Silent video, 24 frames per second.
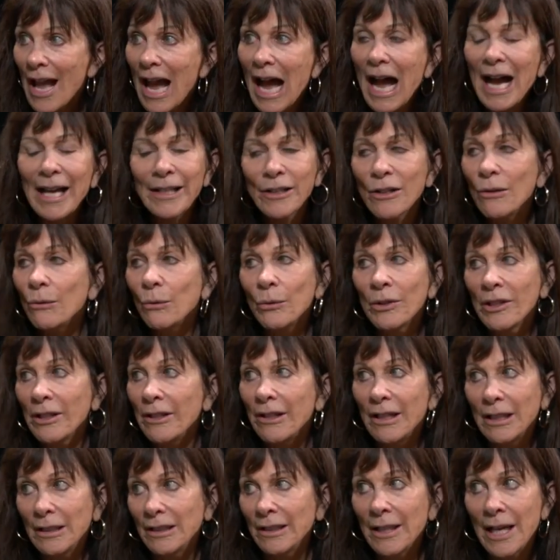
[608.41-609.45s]
I don't
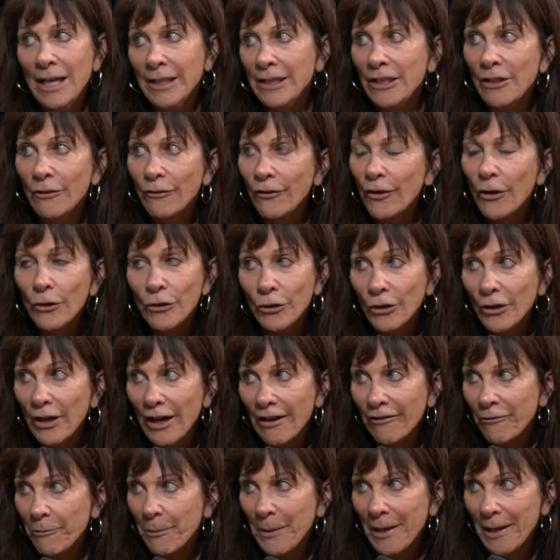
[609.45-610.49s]
really like to
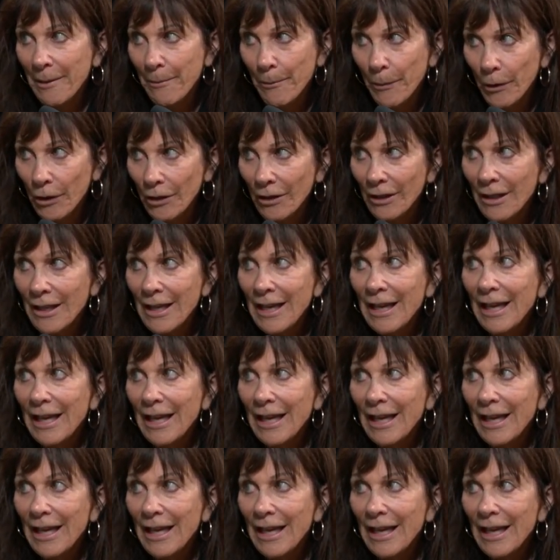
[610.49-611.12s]
photograph people